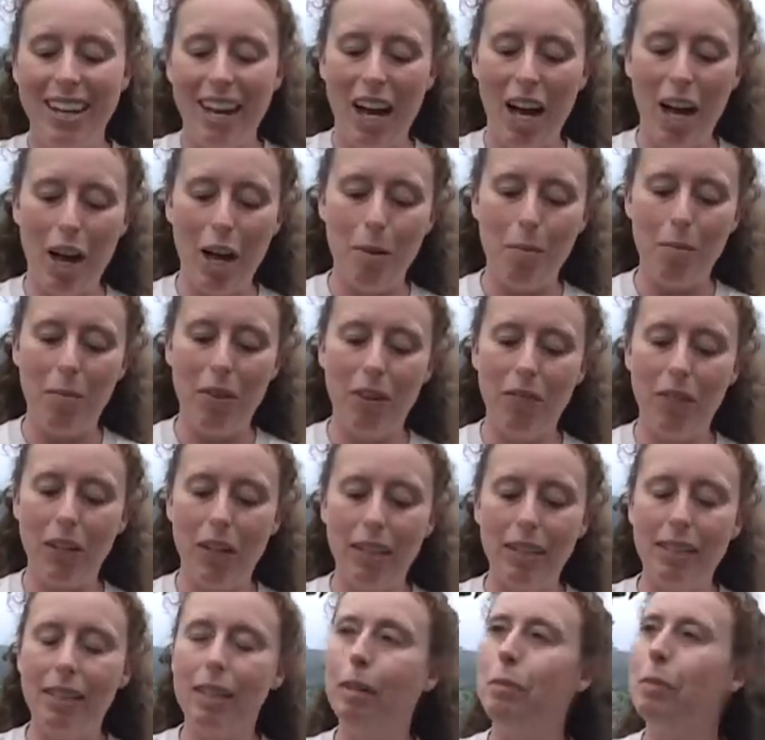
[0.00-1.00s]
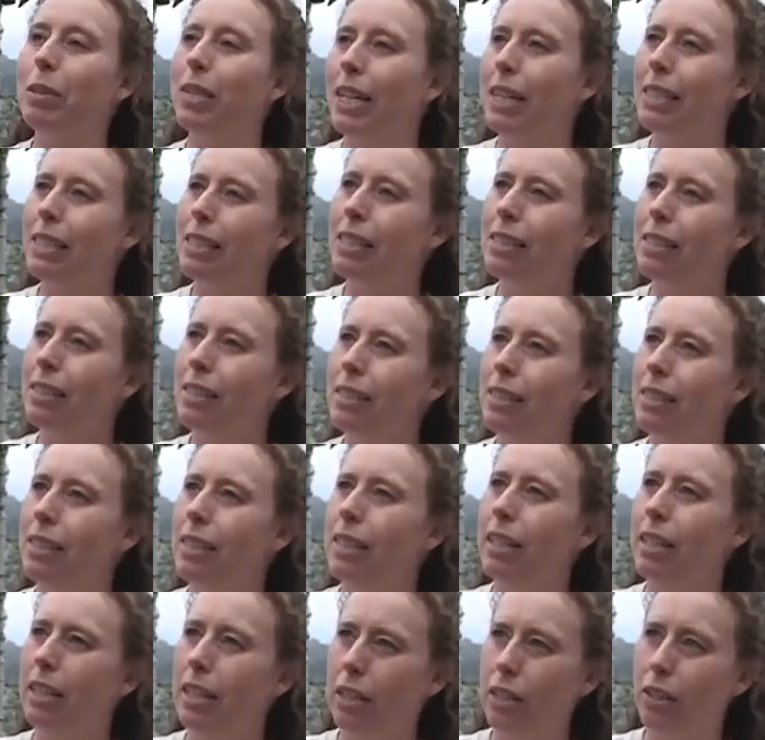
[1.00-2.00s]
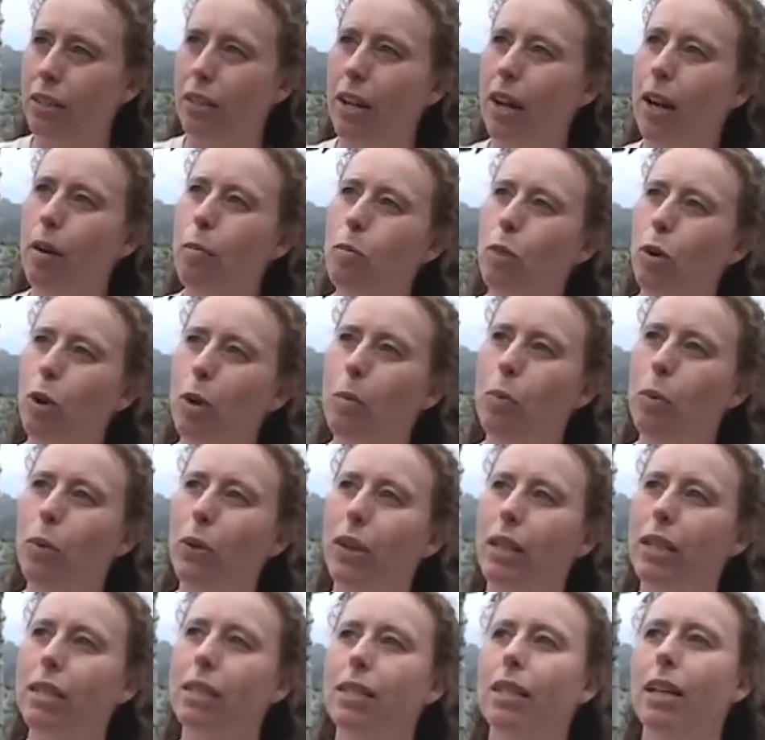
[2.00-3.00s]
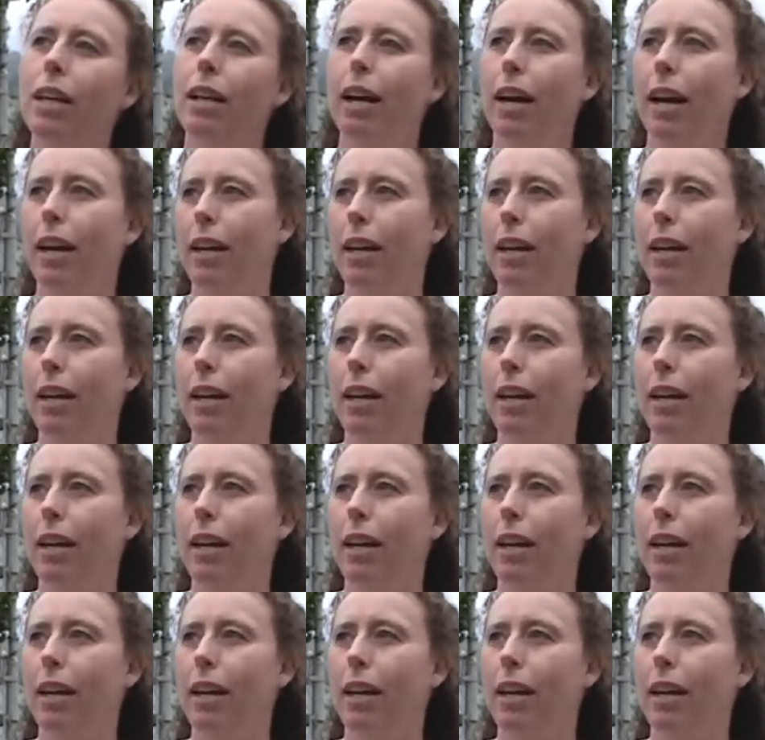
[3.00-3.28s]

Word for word: Um, they've done some censuses here at Mori Point,